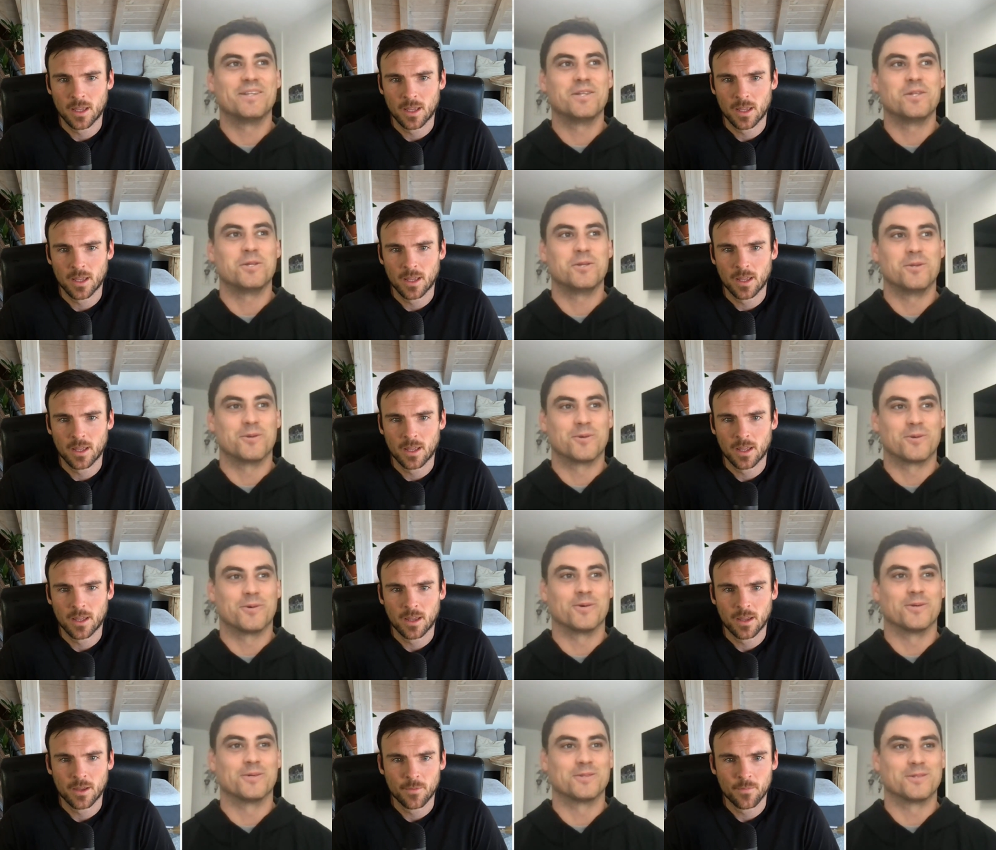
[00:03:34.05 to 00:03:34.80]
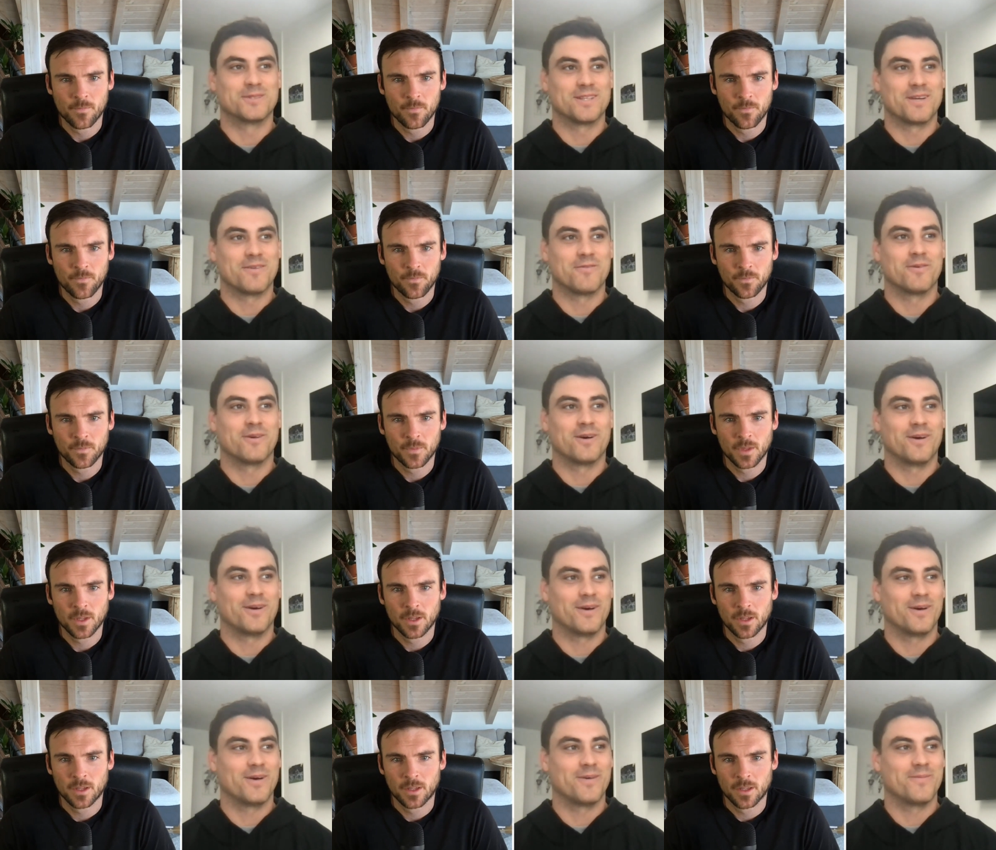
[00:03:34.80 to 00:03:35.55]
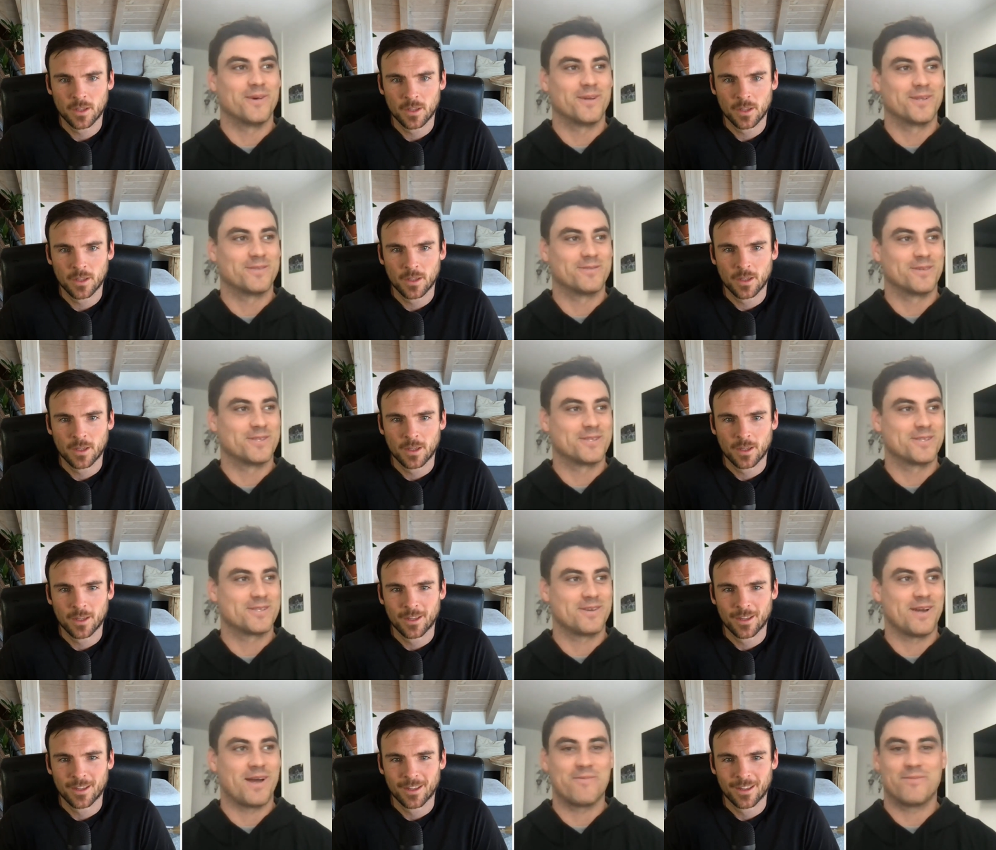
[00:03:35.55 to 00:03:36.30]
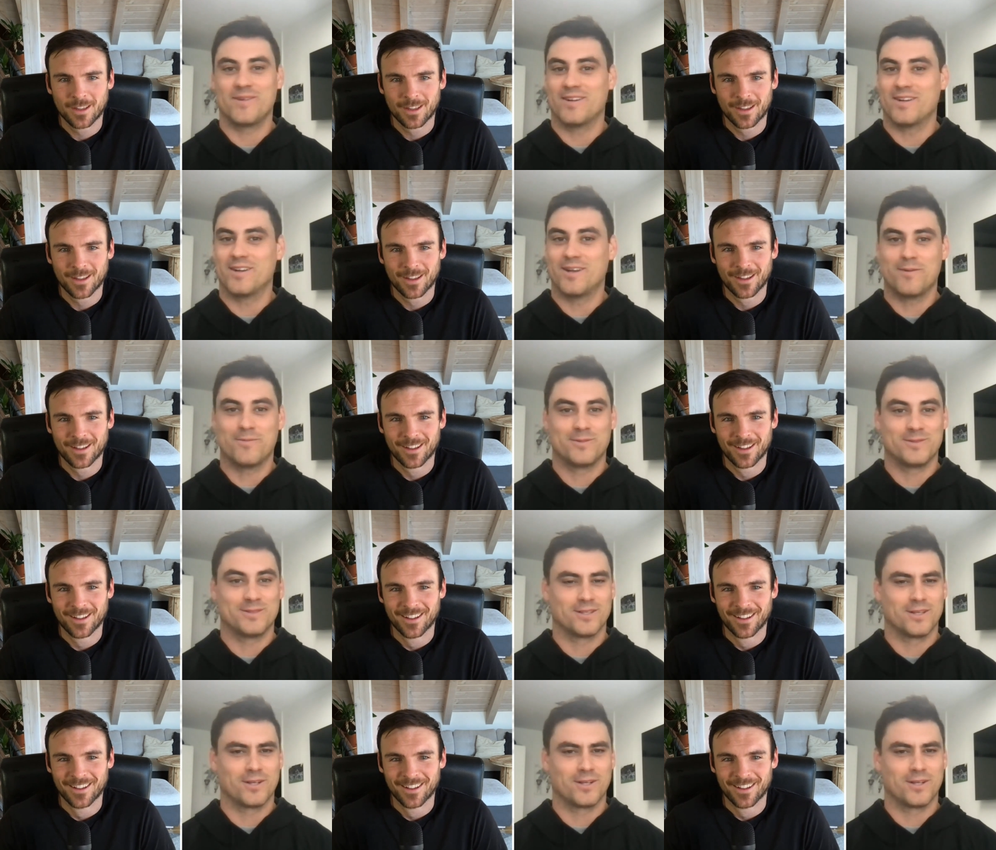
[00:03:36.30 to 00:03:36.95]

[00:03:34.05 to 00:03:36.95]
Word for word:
Speaker 1: the unicorns is every uh, a bunch of us strapping it up. It's